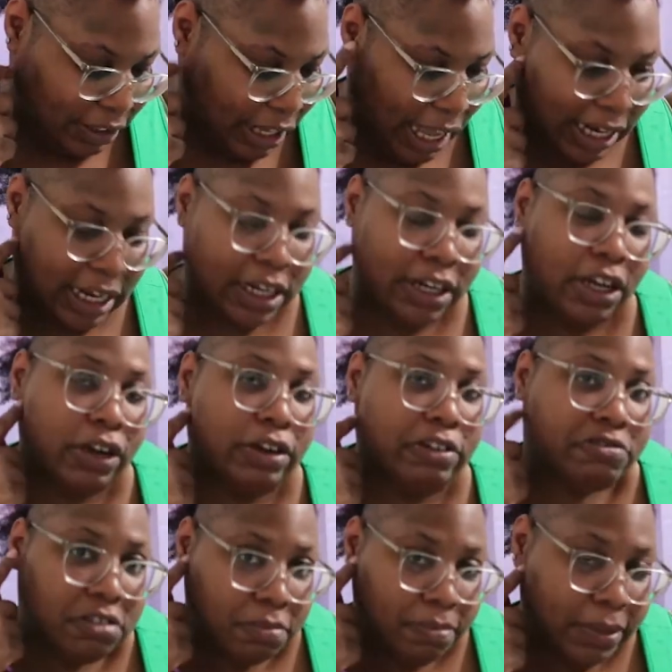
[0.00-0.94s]
I didn't know he
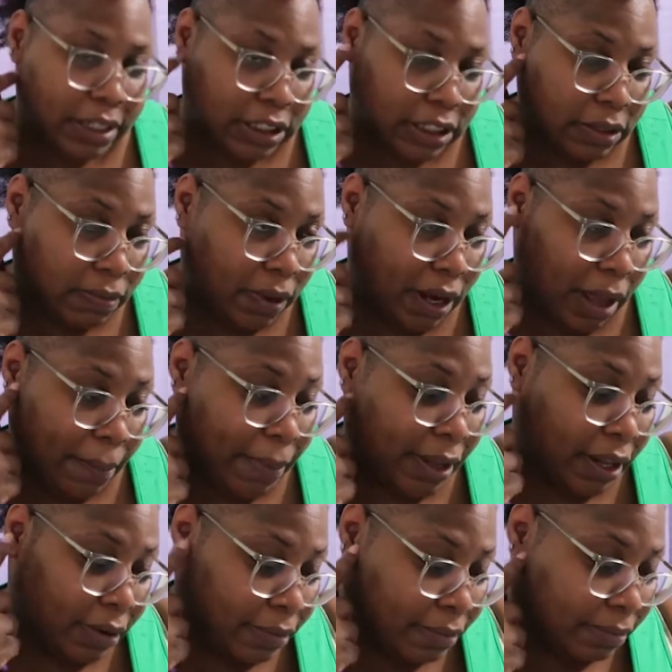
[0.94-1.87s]
was a bishop when I
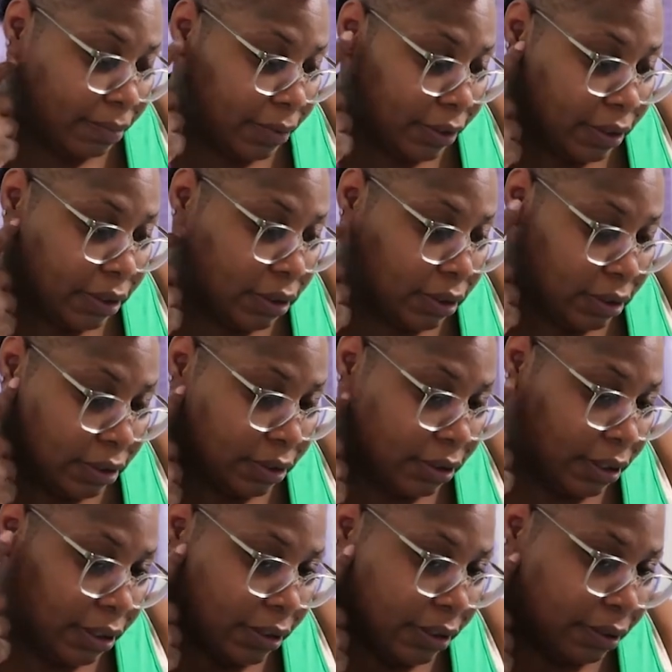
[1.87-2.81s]
met him,
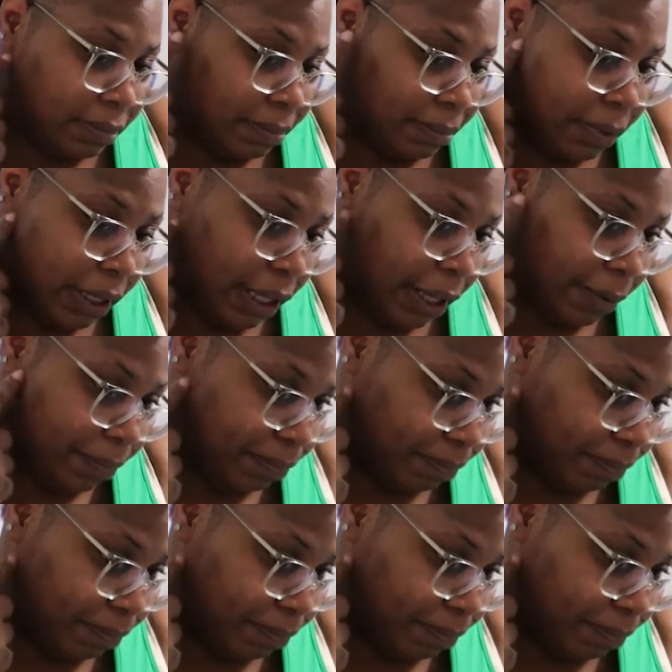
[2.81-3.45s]
but